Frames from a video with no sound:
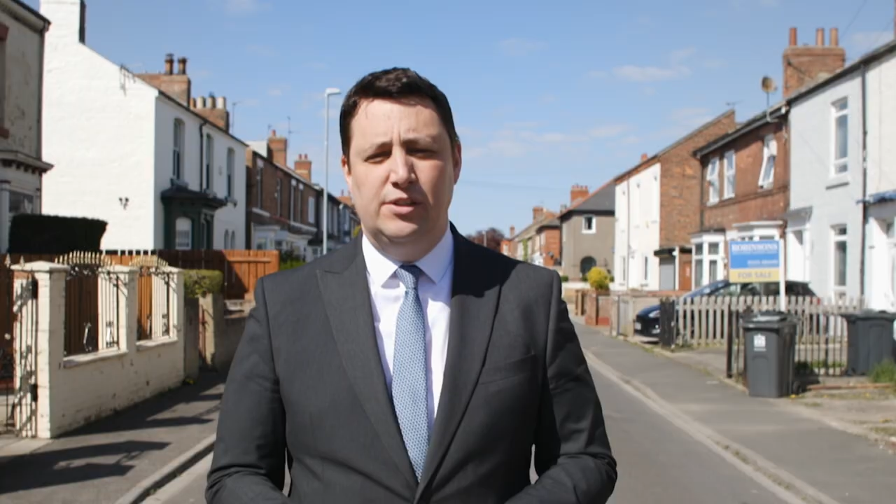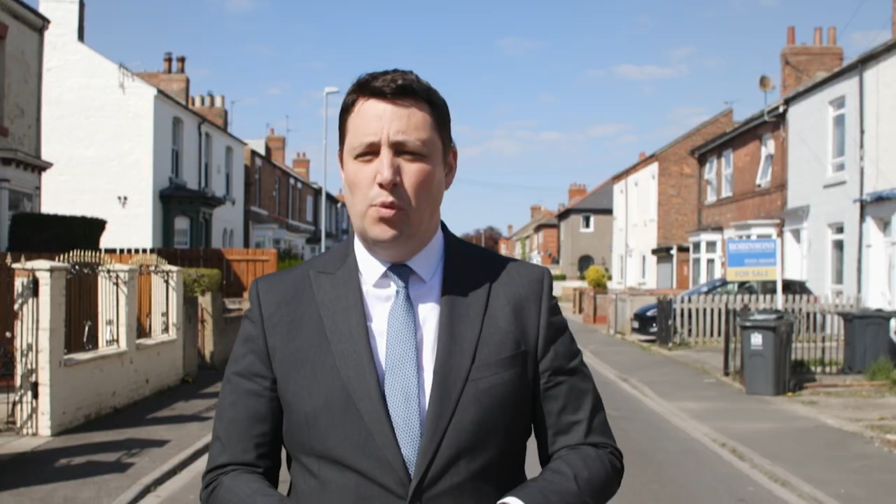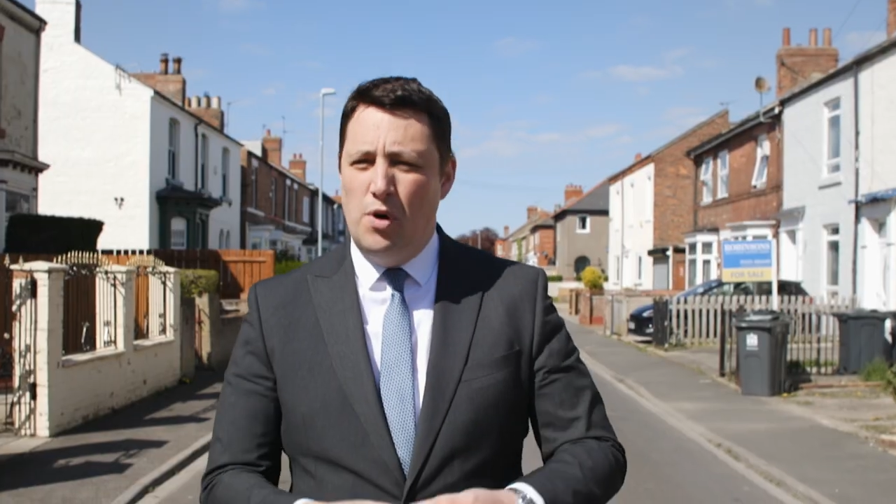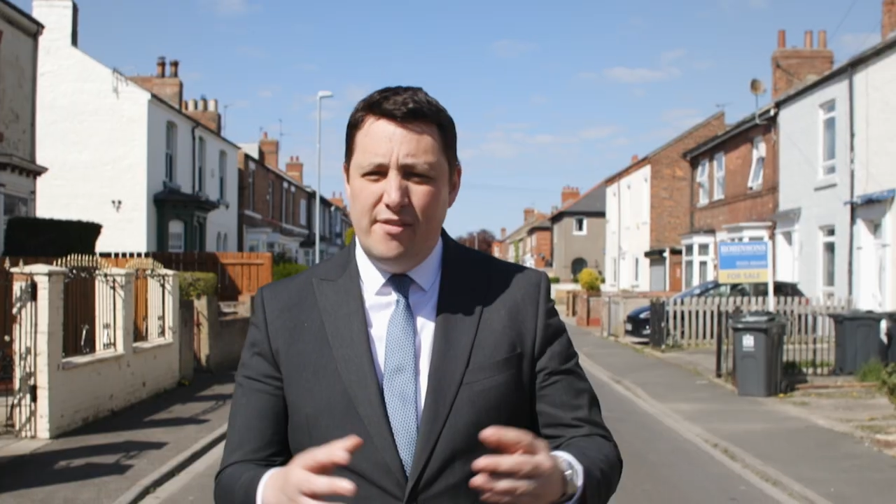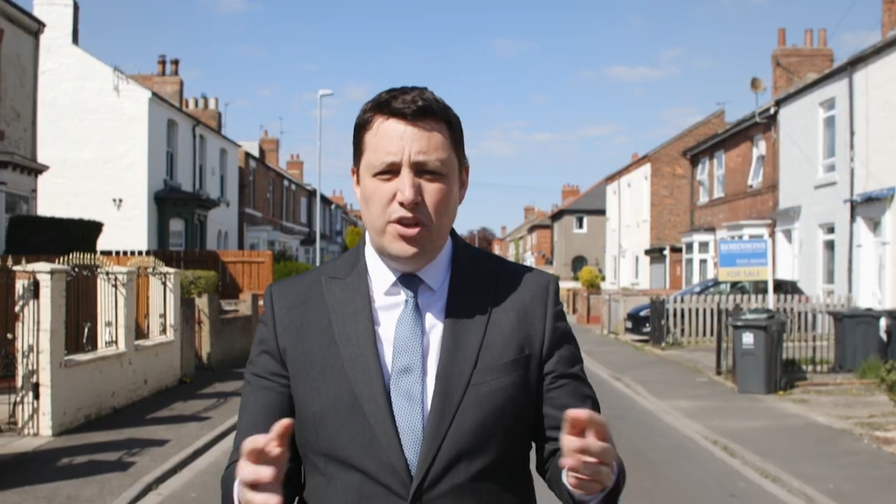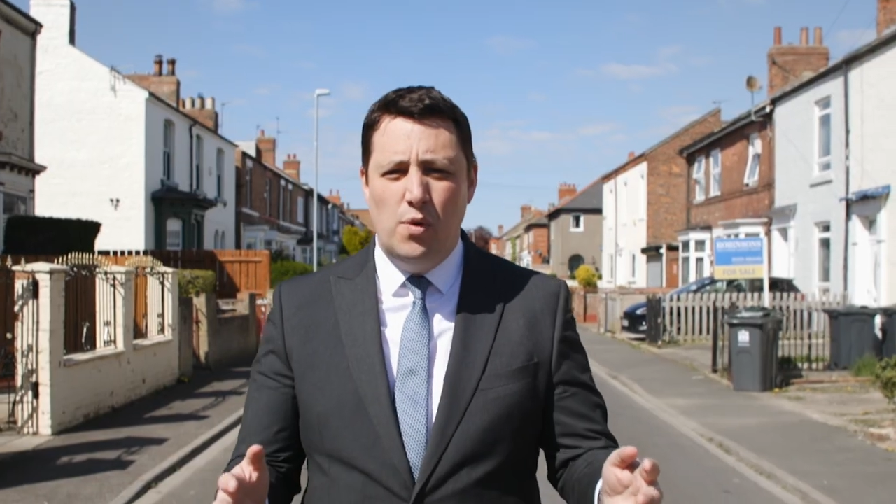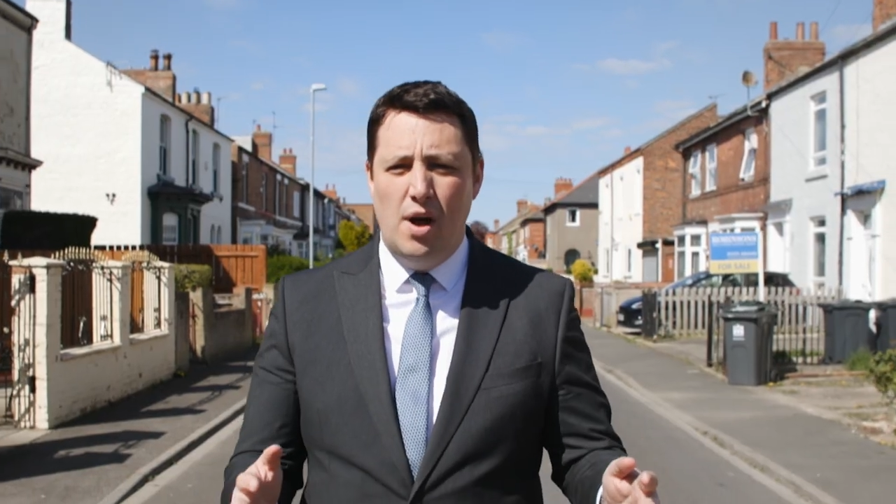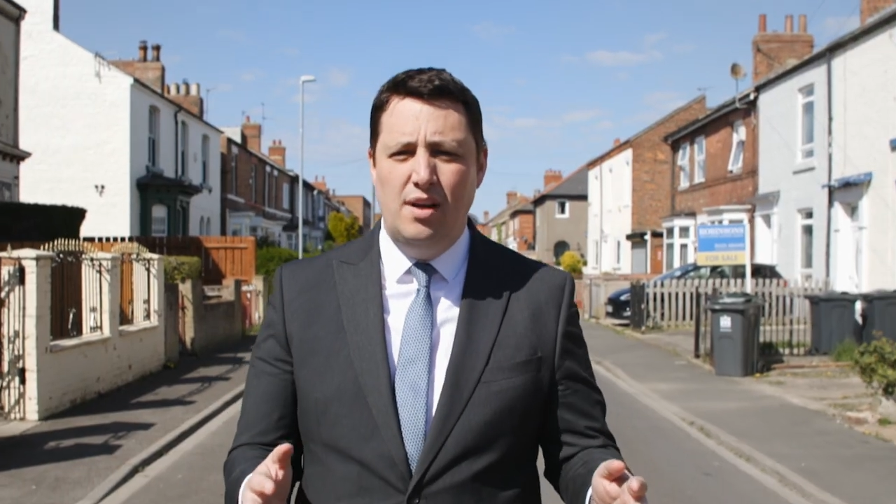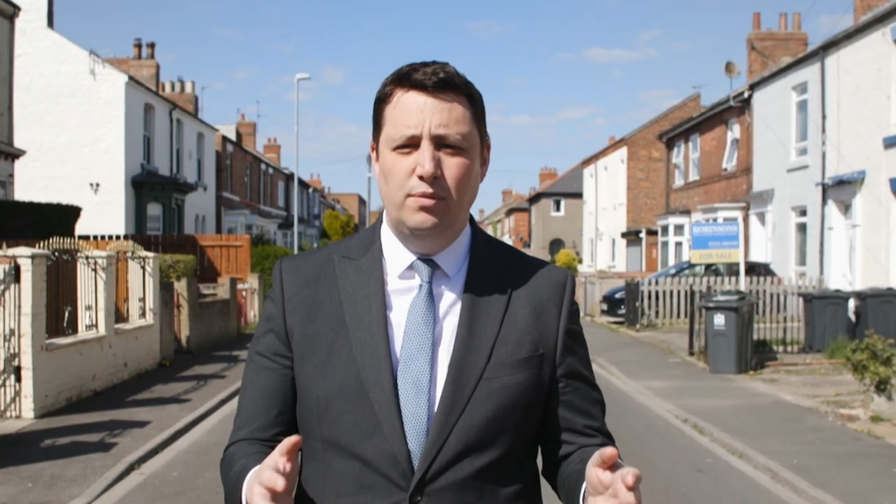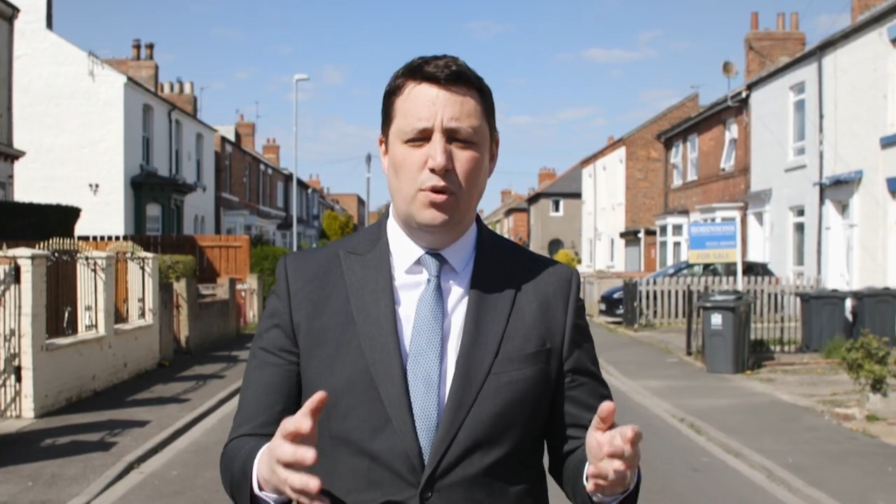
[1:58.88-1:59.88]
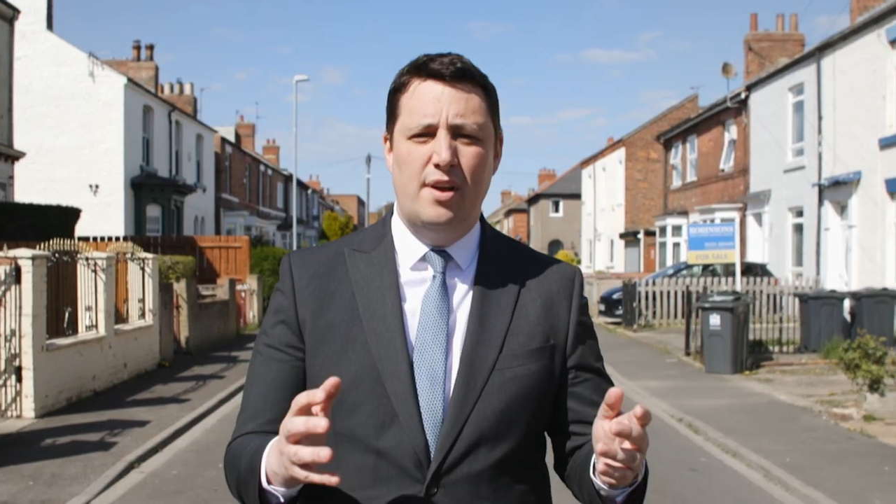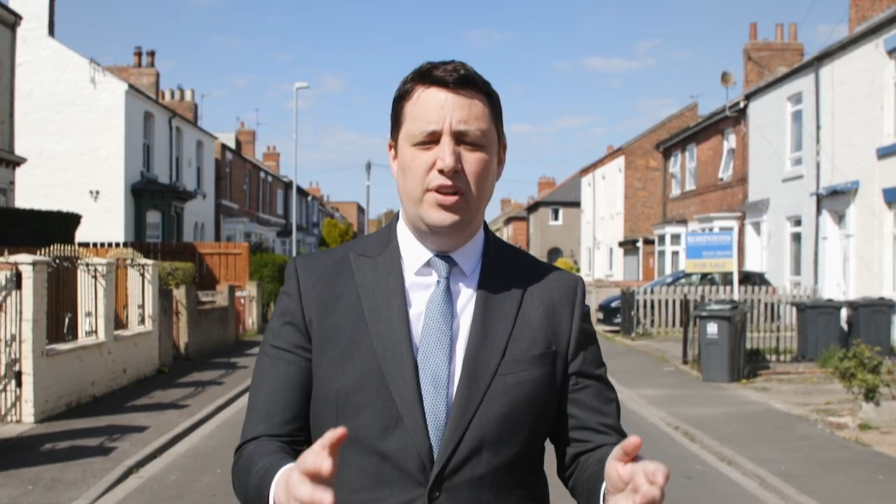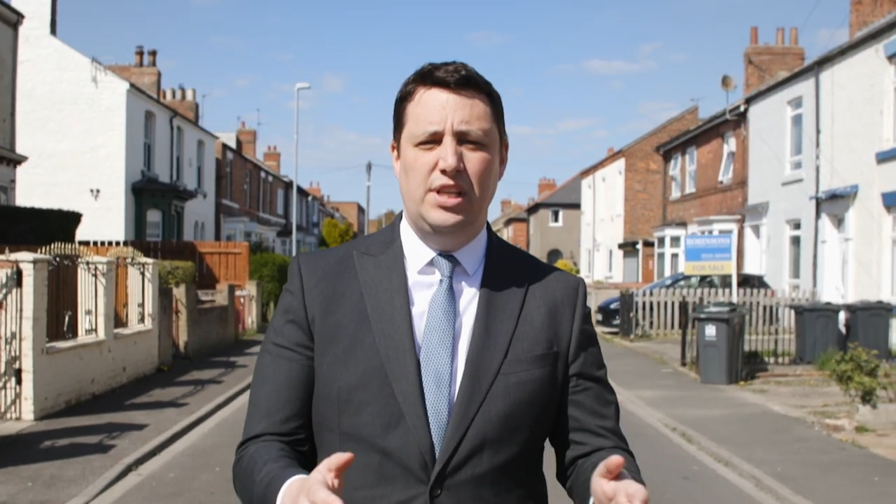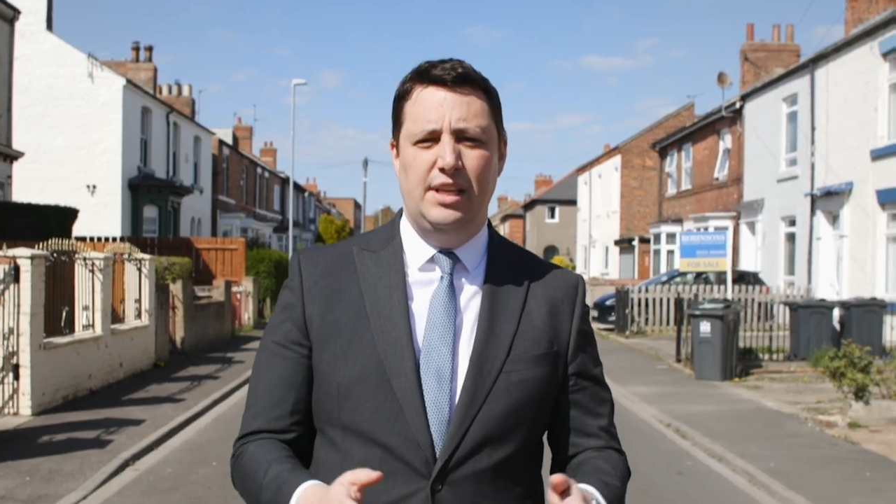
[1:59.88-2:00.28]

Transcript: So wherever you are, wherever you